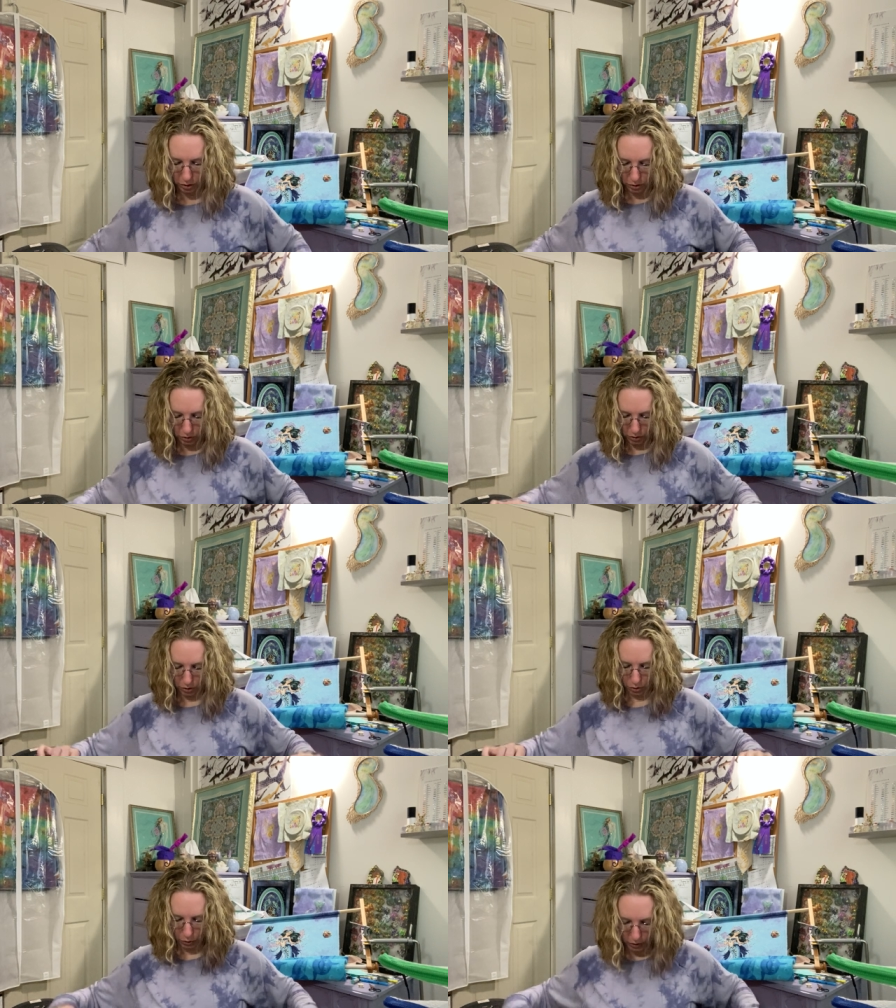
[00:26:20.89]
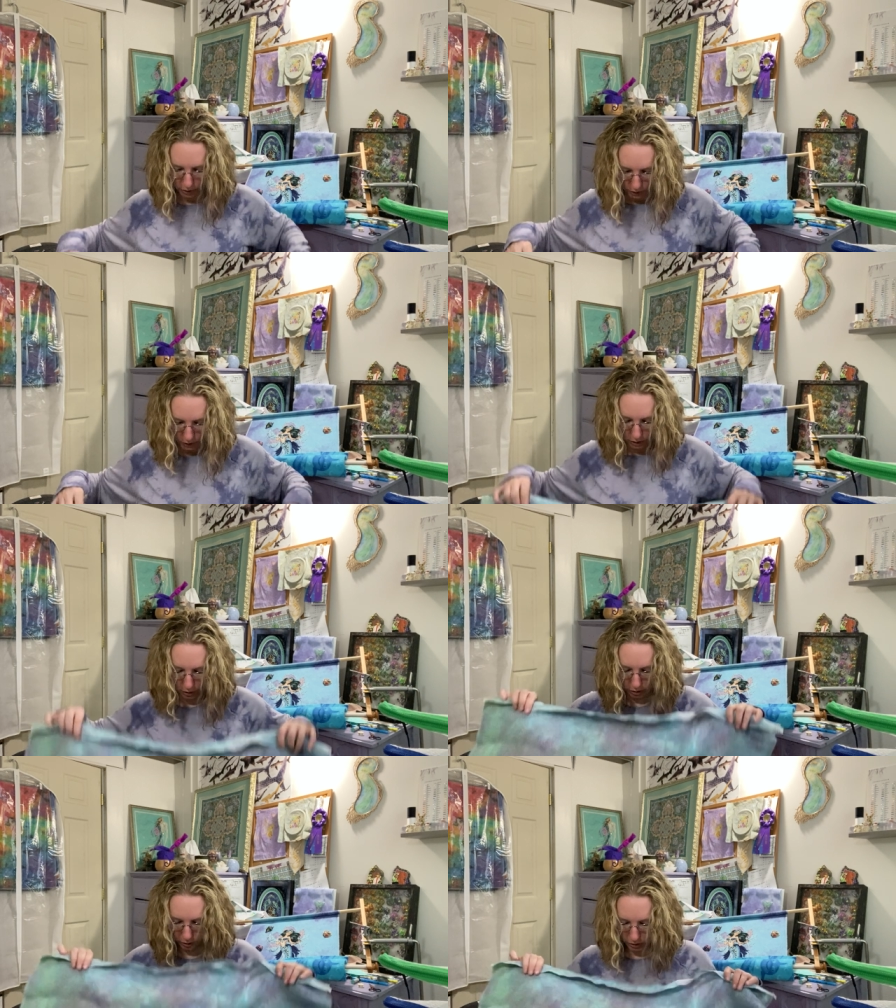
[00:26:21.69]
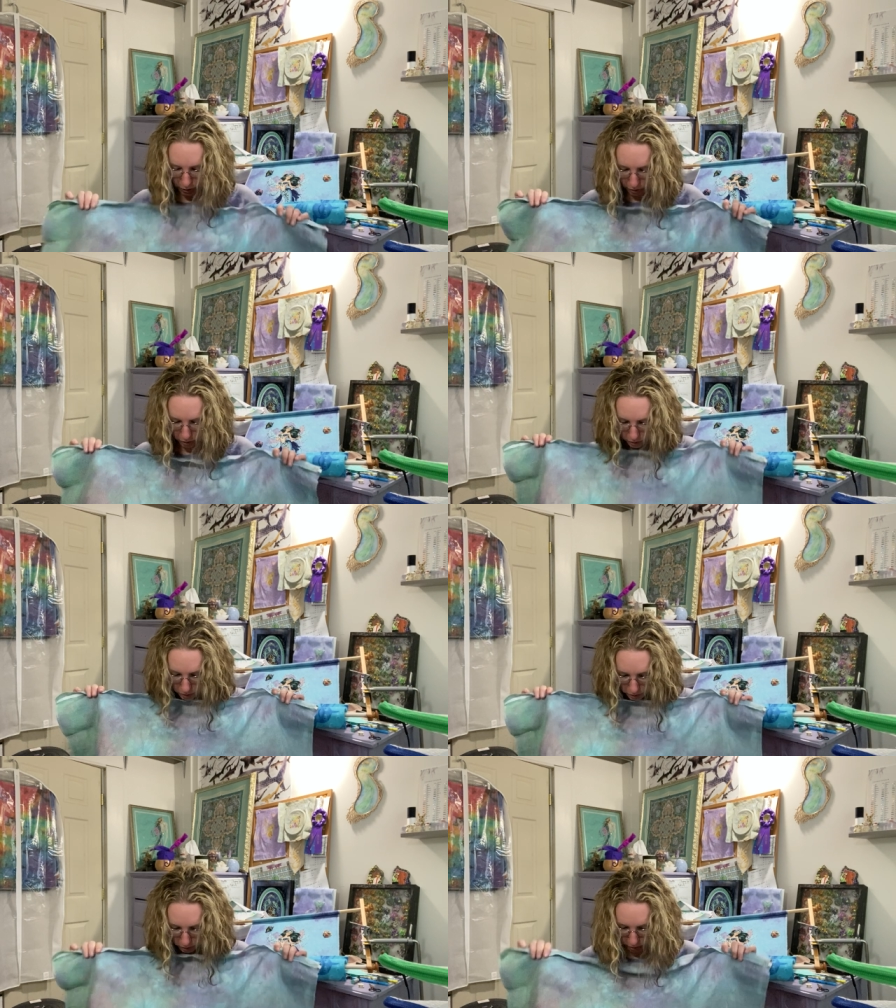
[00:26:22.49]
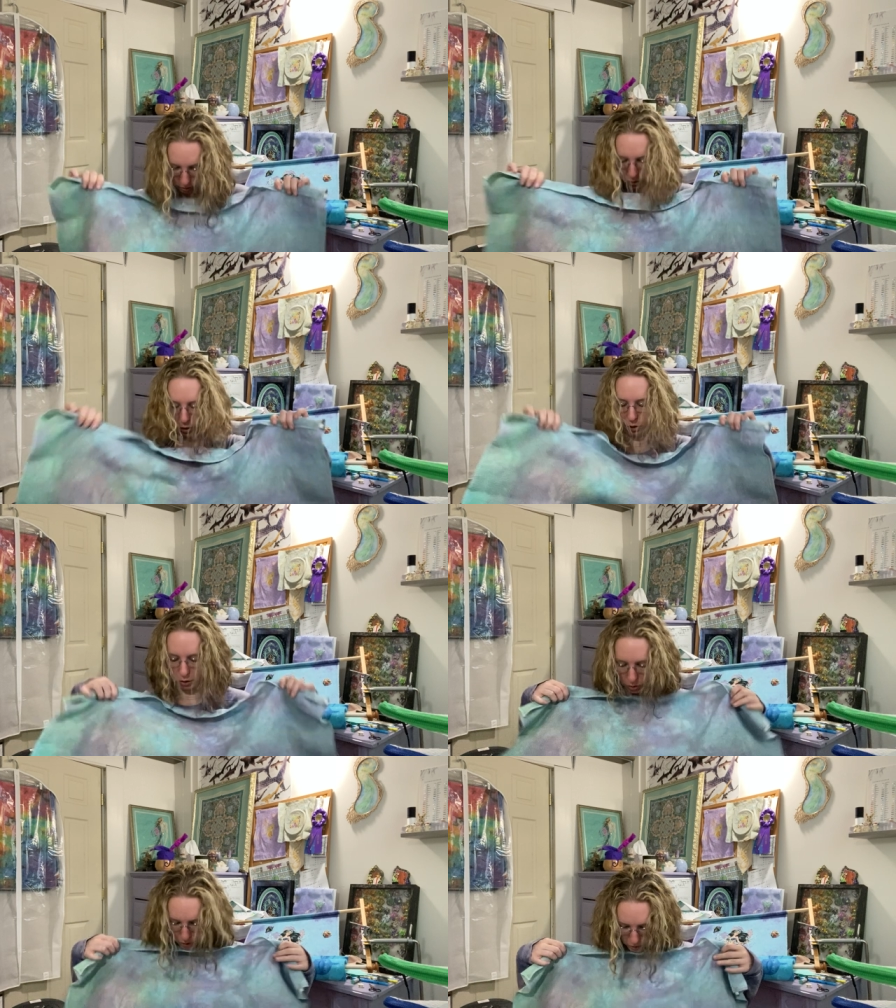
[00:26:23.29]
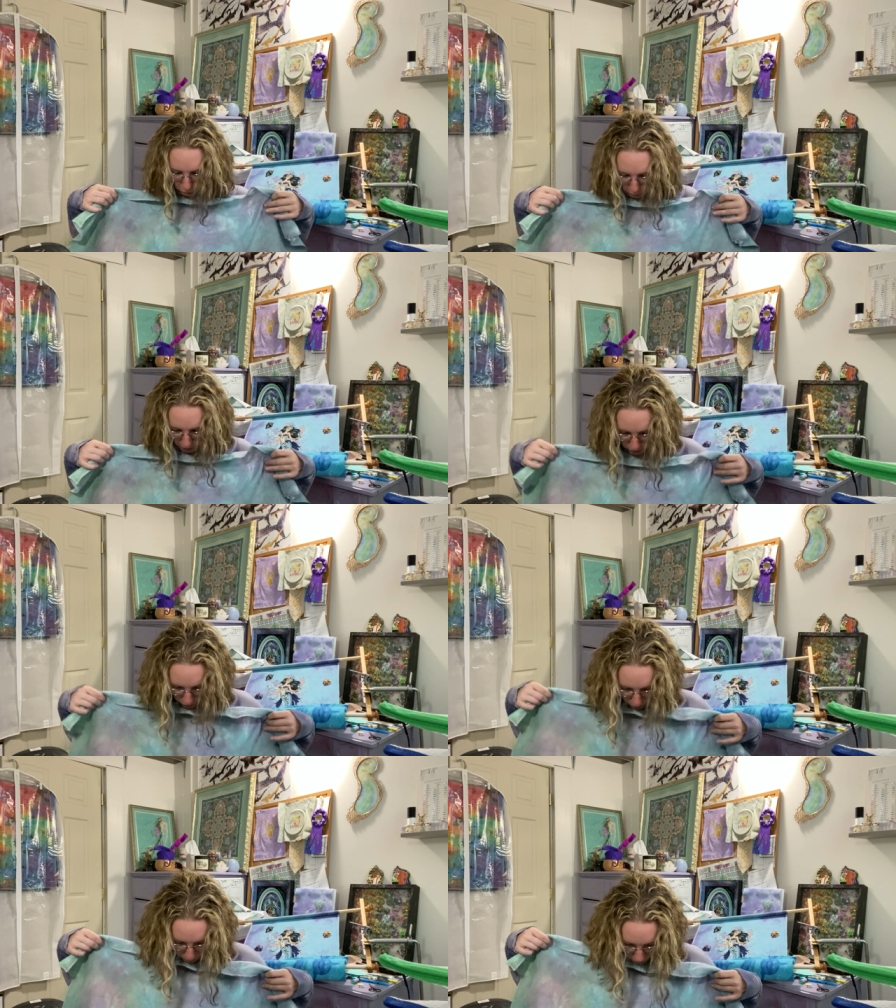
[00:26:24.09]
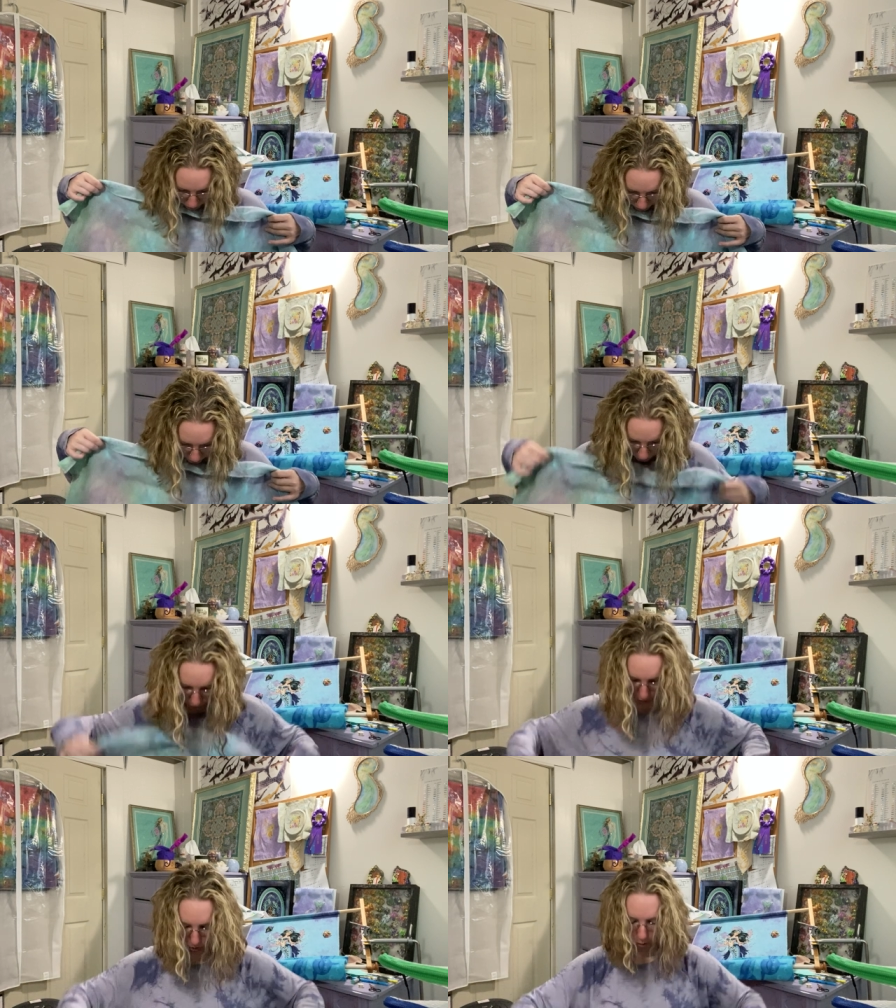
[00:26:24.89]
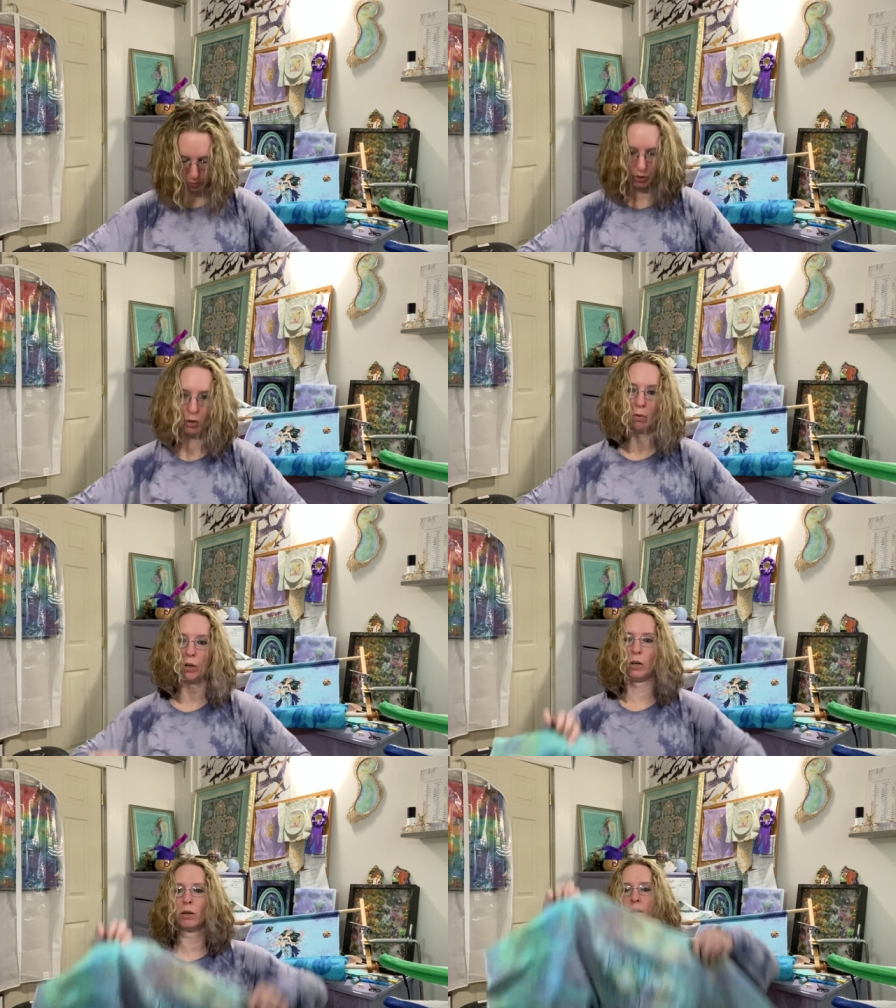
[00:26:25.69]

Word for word: So this is, hang on, see where my top is. Okay, top's over here.